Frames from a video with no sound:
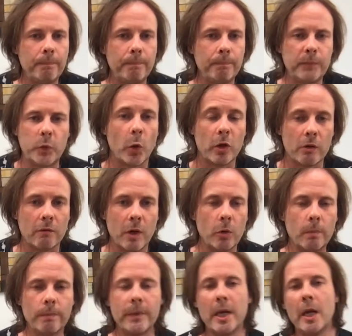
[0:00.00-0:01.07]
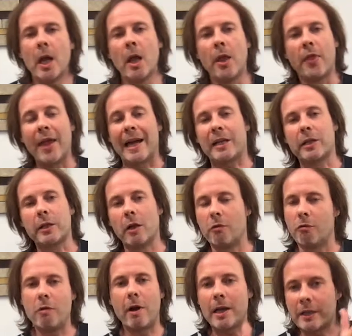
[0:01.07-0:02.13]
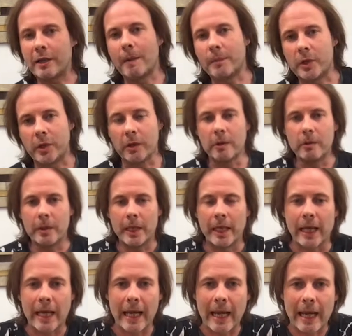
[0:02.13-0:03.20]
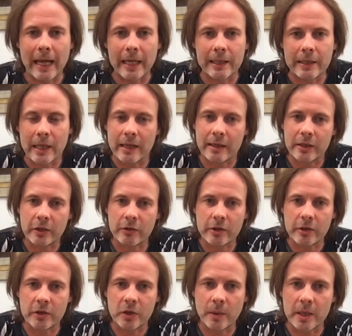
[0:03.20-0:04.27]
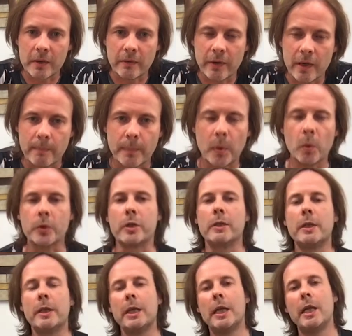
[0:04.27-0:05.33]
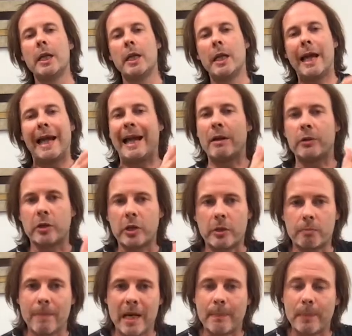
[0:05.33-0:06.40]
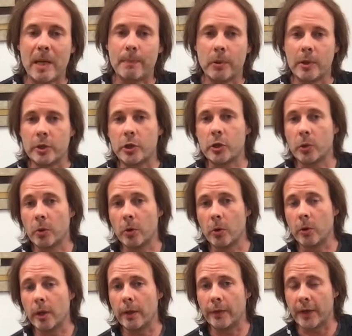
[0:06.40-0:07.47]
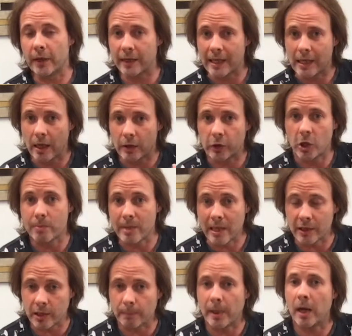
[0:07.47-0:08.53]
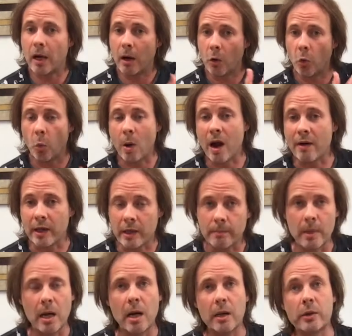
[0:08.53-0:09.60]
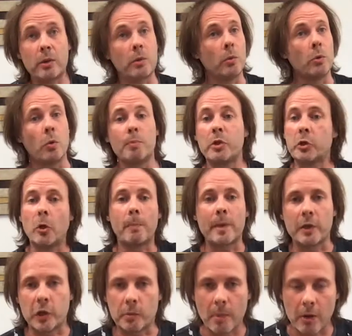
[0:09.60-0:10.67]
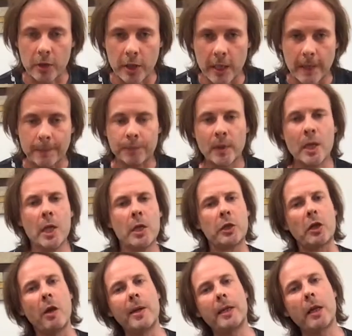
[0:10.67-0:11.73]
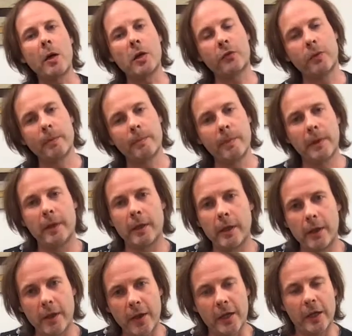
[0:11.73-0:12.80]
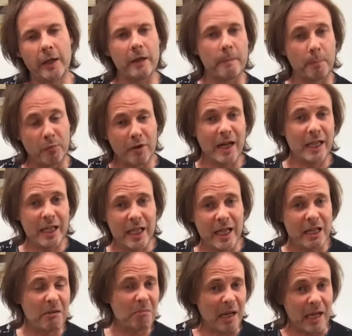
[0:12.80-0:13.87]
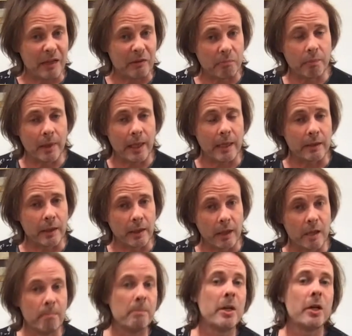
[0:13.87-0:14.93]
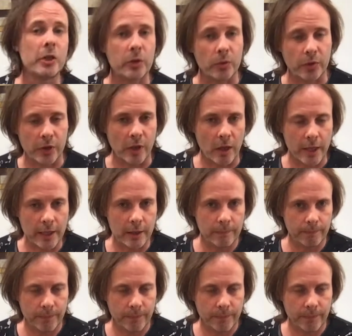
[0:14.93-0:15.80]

toilet roll. That can go right up to, and in this current situation, very important, how to make people ensure that they are 2 meters apart, or wearing a mask, or stopping smoking. So it goes from the kind of branding and the commercial side,